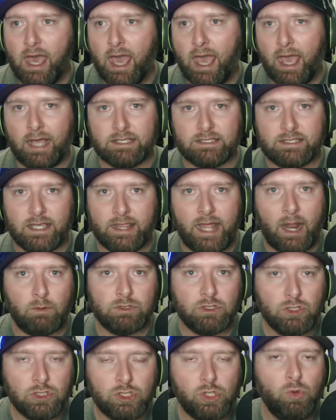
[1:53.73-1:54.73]
and said that I
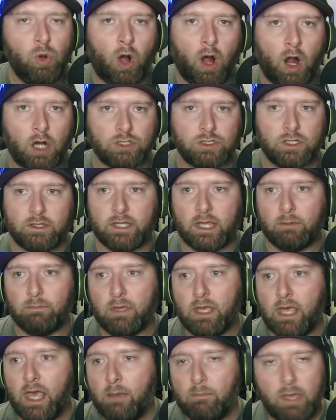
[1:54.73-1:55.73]
was a little too harsh on them.
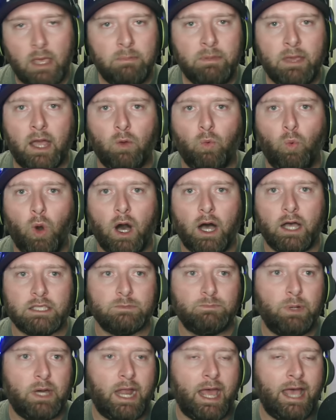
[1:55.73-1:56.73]
Maybe I
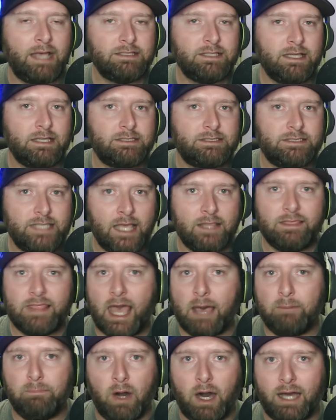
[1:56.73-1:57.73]
was, but as I said in
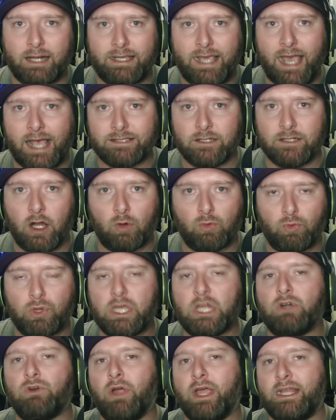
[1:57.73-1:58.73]
that podcast, and I'll
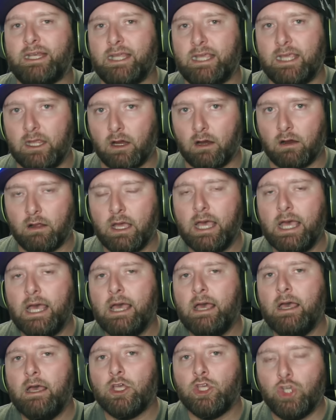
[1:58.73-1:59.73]
reiterate here
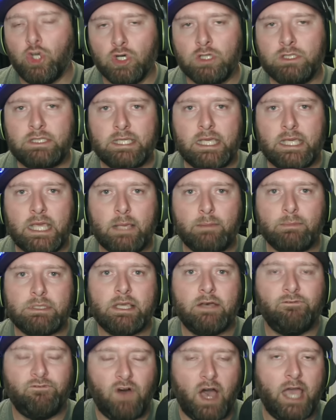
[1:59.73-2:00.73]
good teams
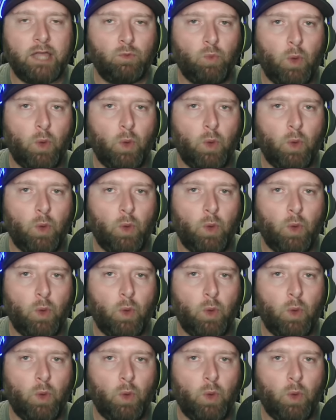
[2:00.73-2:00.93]
find